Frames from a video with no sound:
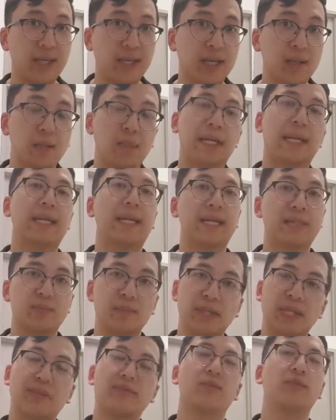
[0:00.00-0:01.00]
but it does
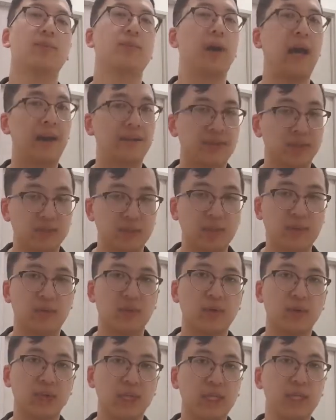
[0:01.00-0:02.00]
mean if you have to be
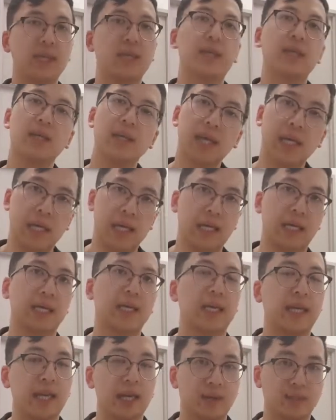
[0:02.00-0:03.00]
walking, yeah, it can
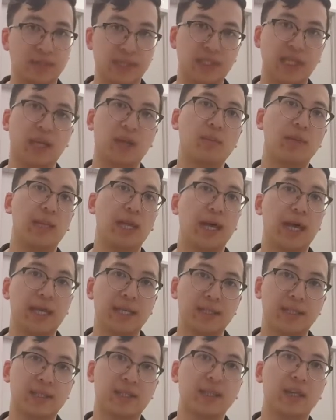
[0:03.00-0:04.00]
help
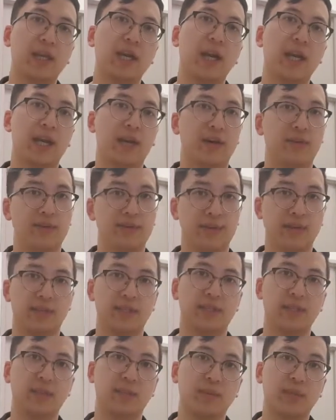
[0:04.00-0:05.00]
stabilize and offload
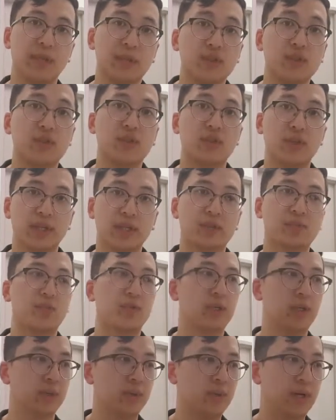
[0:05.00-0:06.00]
some of those joints
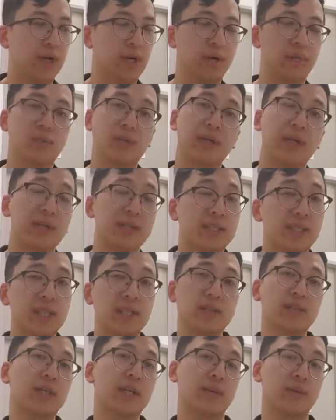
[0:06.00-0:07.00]
pretty well. But I'd say
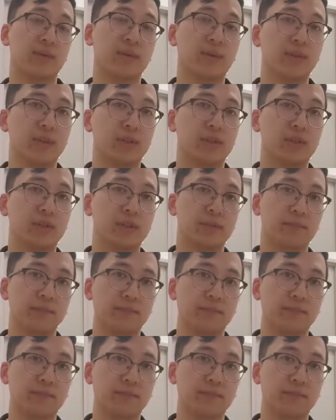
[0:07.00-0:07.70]
use that with caution.